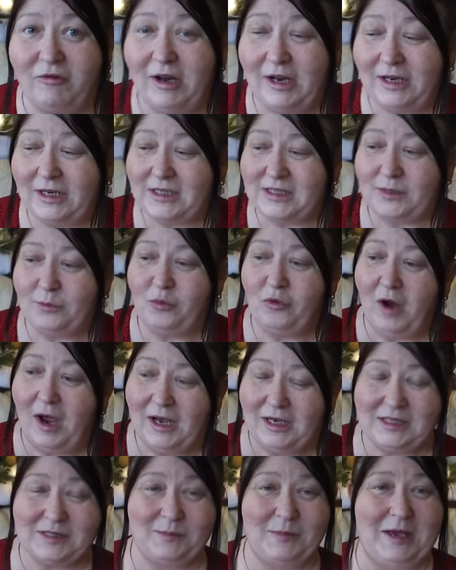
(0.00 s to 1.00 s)
really
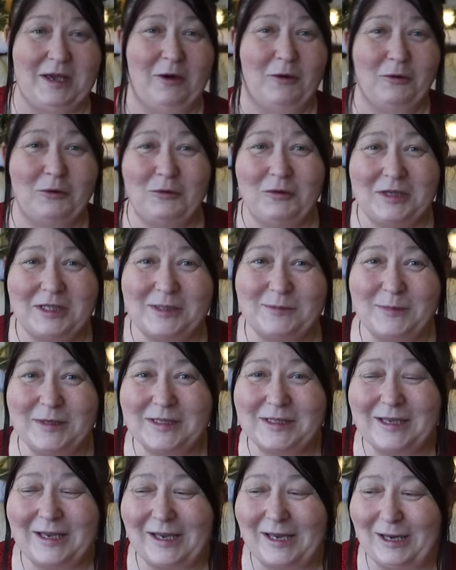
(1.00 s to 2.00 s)
surprised me on
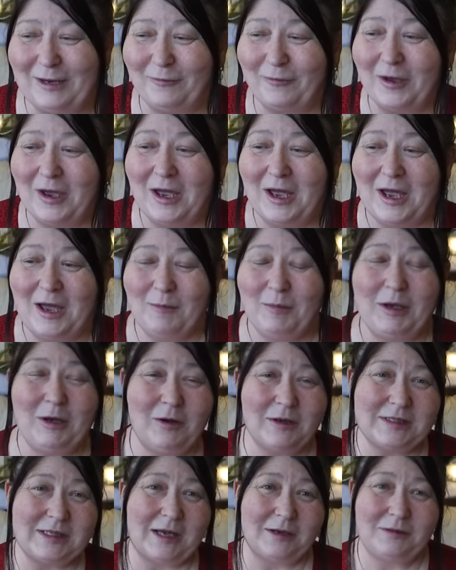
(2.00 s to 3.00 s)
Christmas Eve,
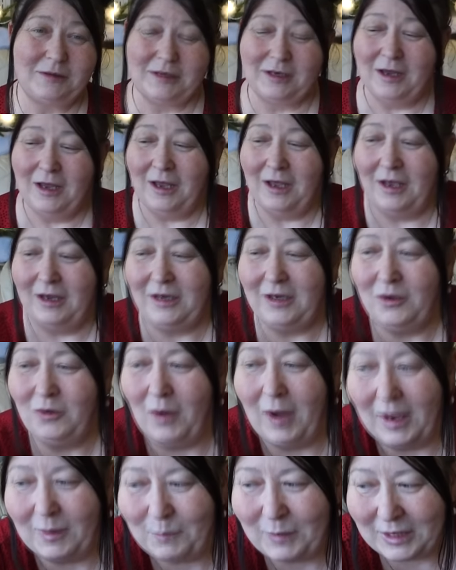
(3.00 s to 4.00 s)
because I'd
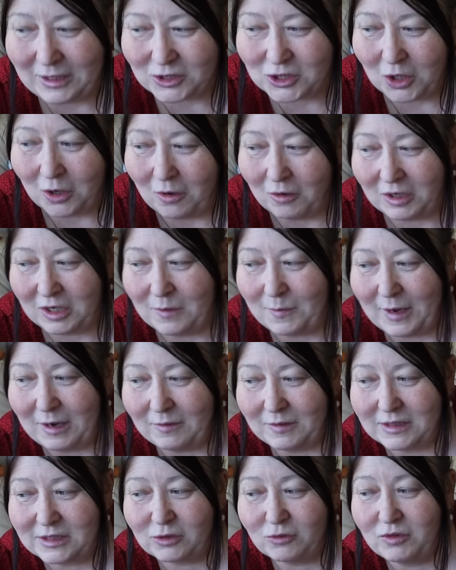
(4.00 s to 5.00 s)
been talking
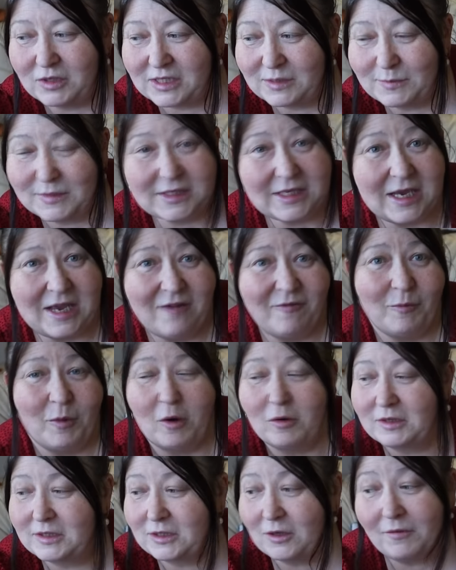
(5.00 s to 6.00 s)
about this Christmas Eve
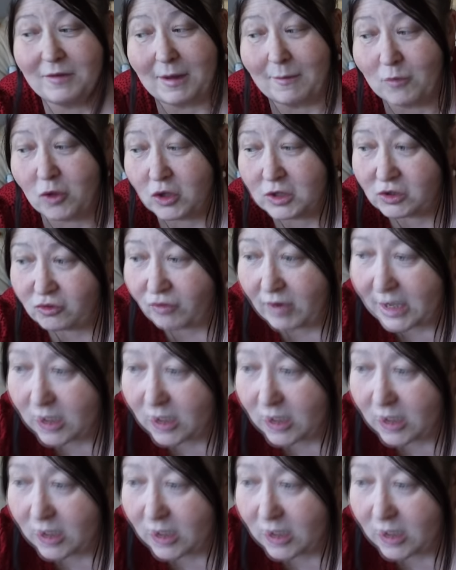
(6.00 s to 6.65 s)
box. Sorry, I'm just